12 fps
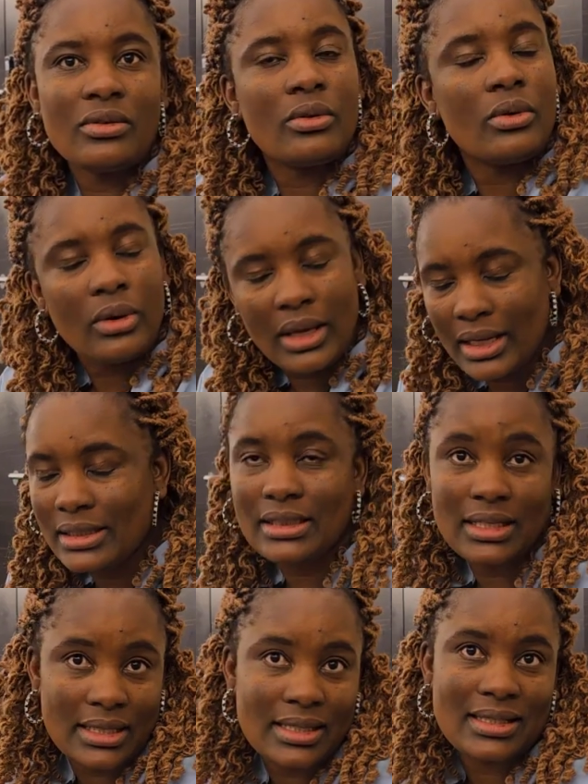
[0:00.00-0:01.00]
No,
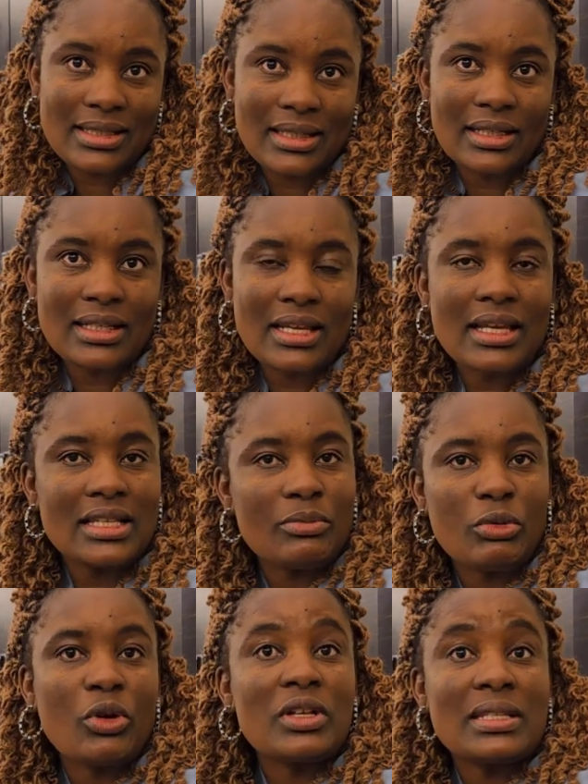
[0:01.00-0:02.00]
it is. It
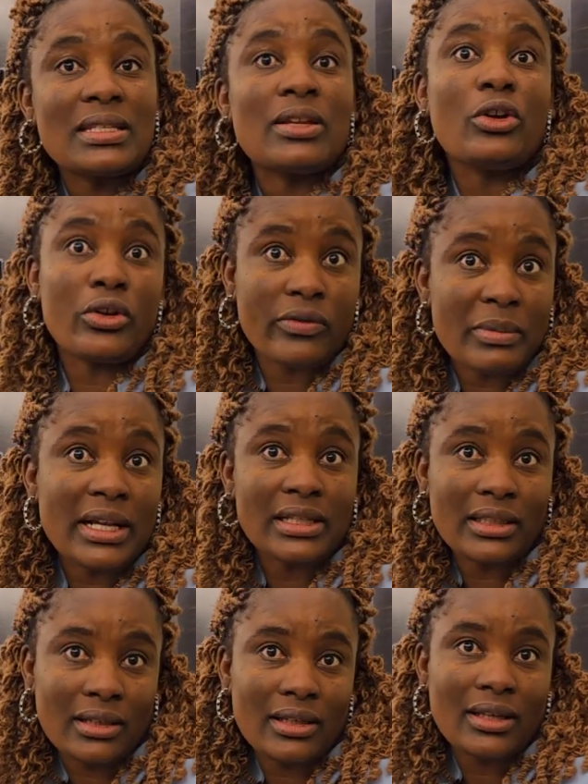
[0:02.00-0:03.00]
is because it's a lot of
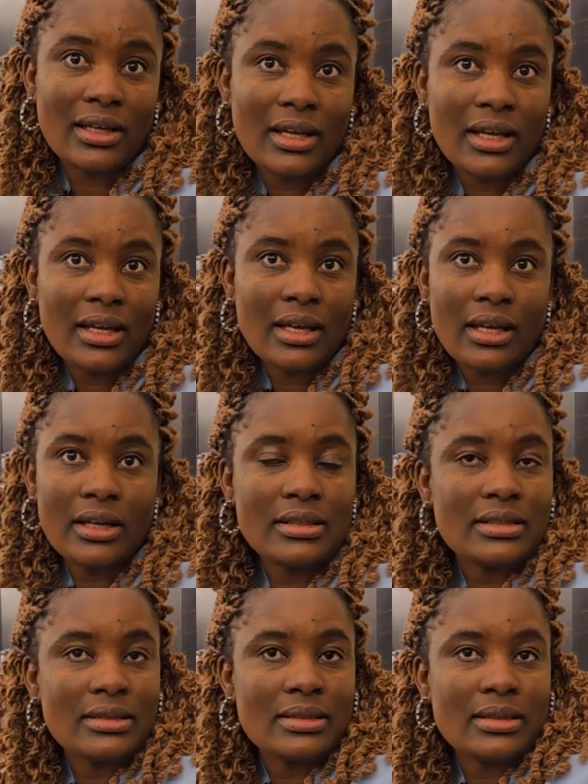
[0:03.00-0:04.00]
money. Yes.
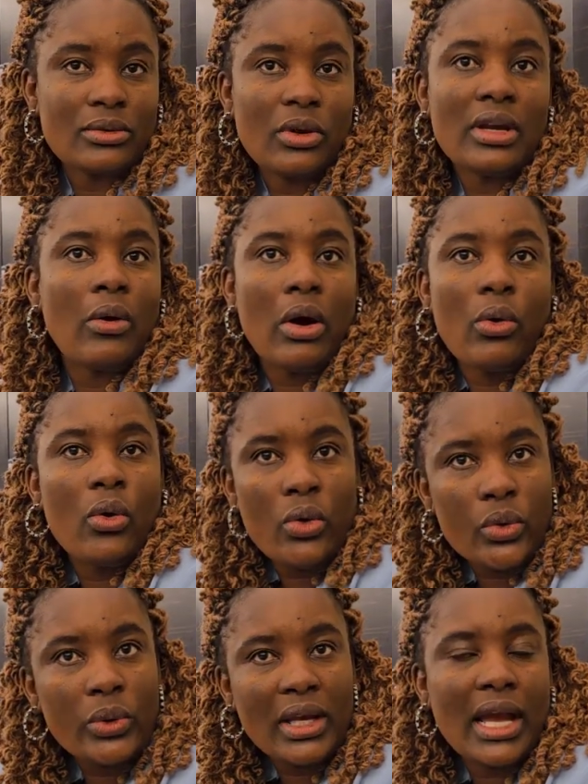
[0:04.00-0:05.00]
And on our
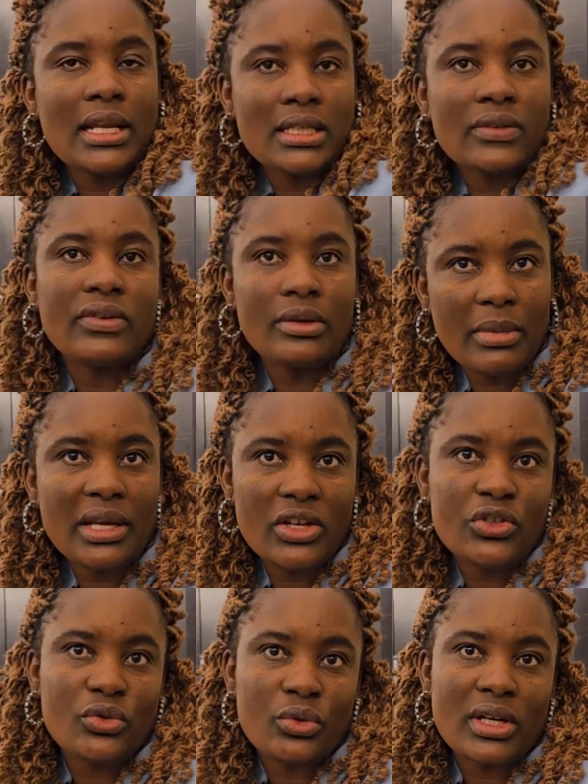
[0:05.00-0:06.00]
own, we can't even
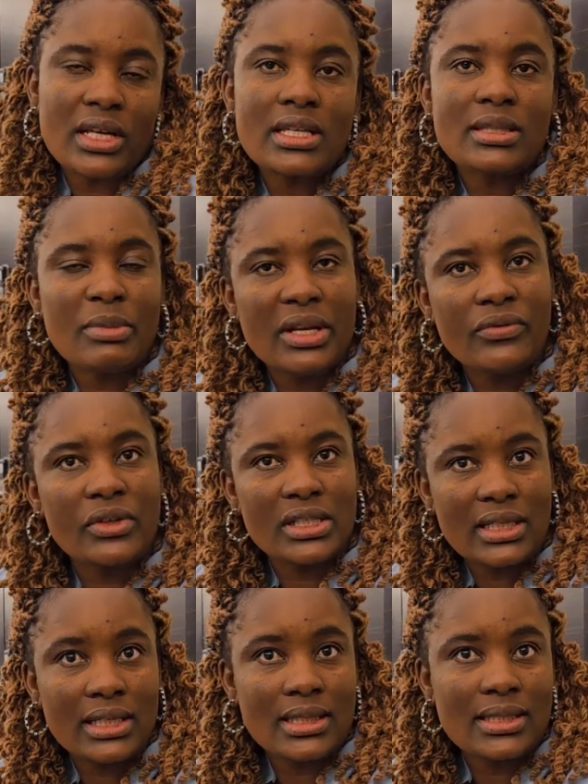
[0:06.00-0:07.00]
manage to raise money for
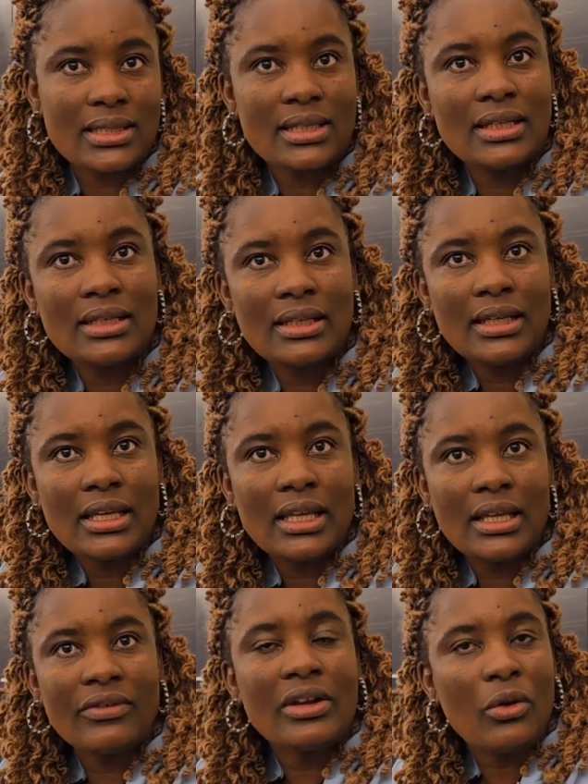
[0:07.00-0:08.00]
tickets,
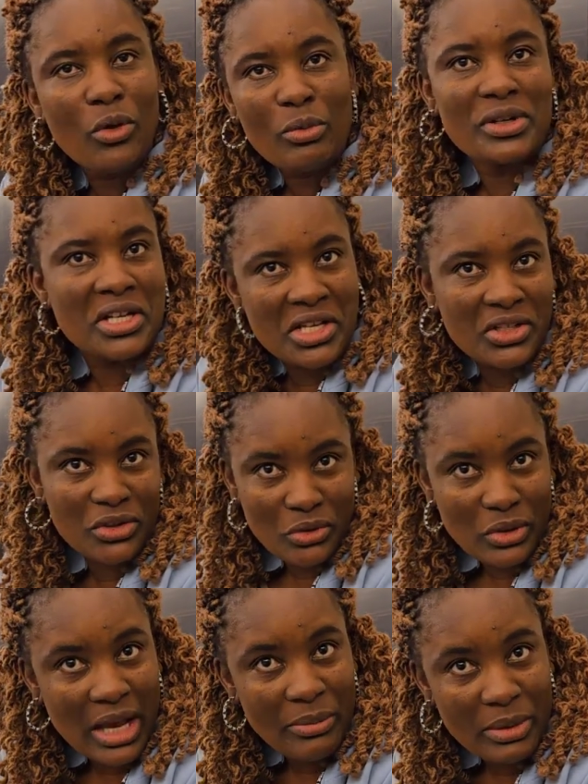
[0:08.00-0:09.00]
even accommodation
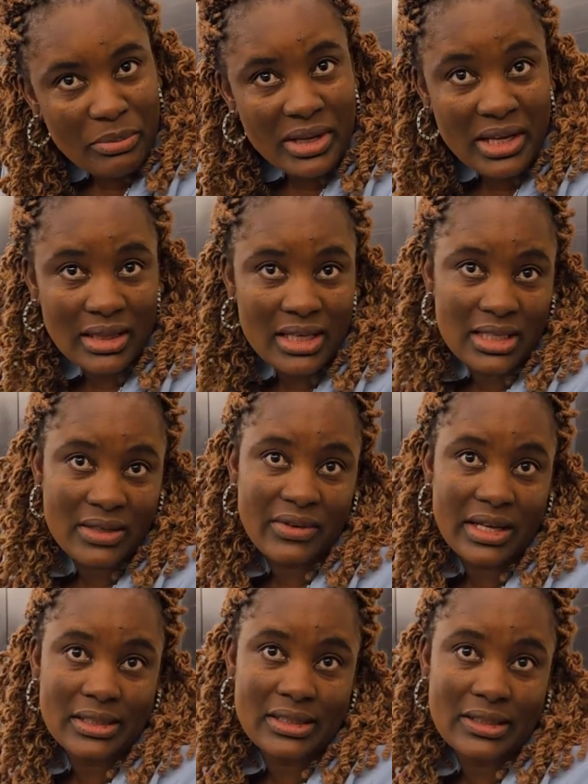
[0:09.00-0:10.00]
to come and play in this
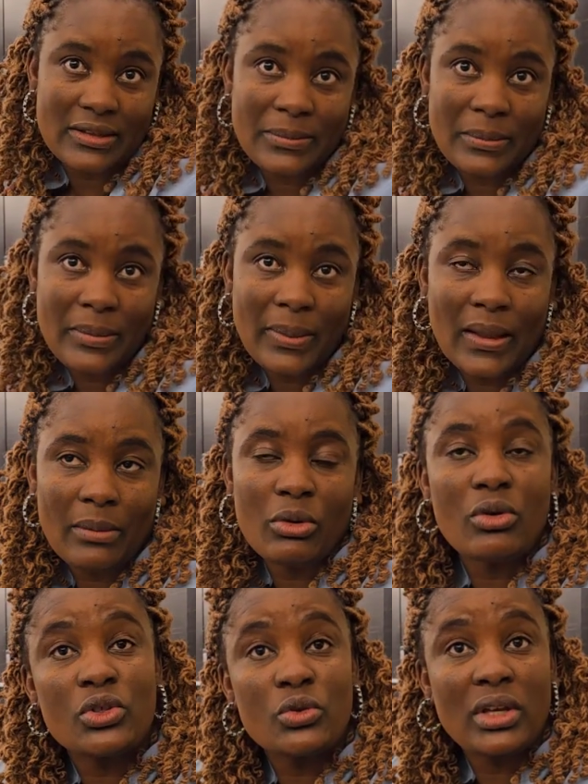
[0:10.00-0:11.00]
event.
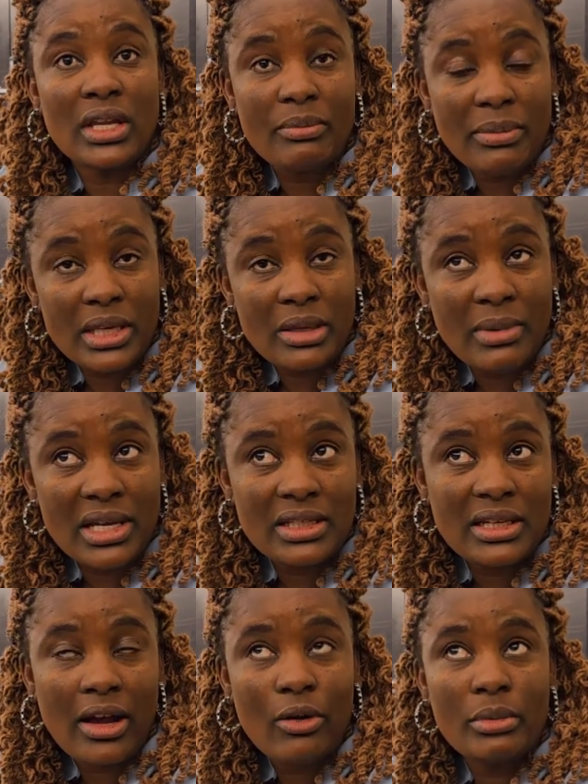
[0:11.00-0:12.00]
Because you can
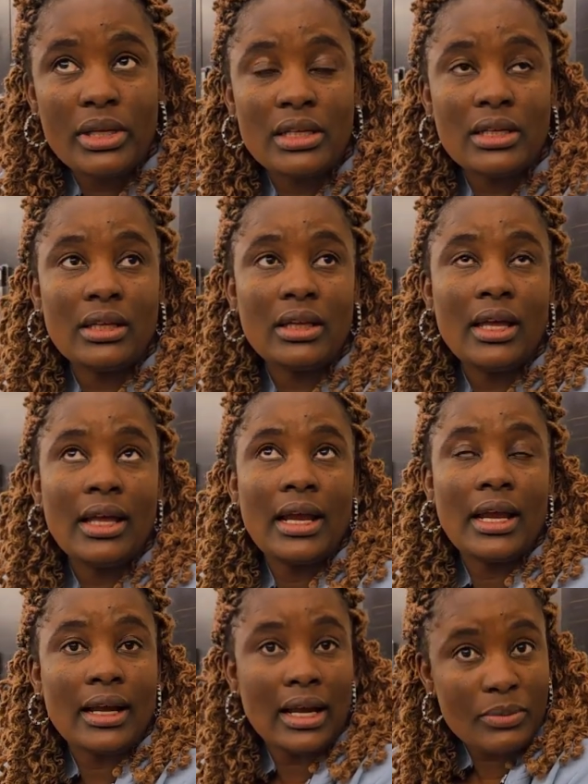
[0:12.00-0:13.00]
imagine how many
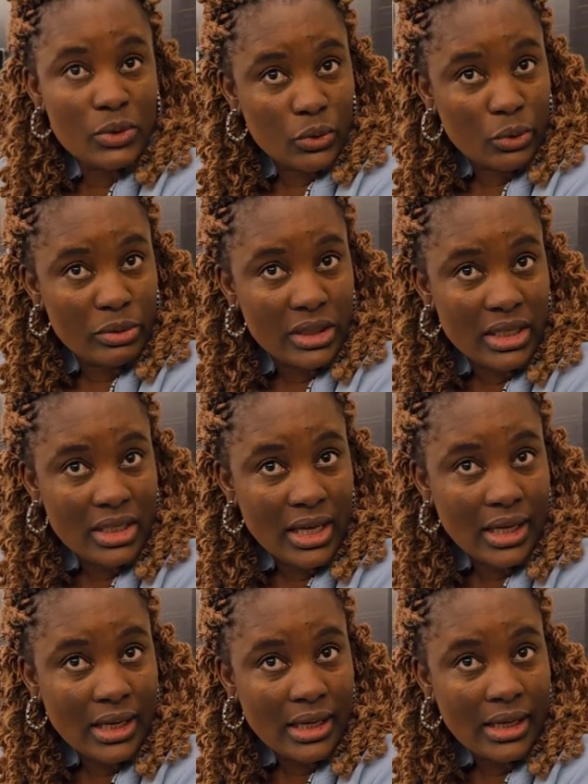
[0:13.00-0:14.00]
clubs will be
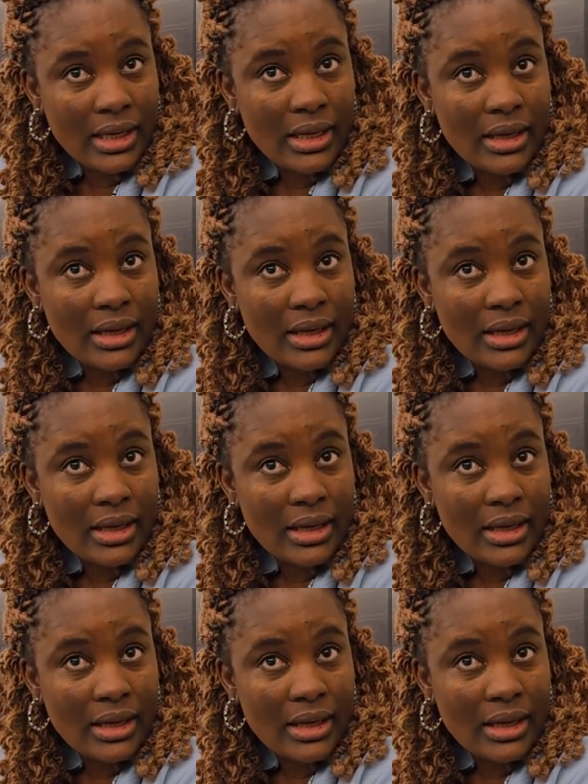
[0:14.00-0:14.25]
here.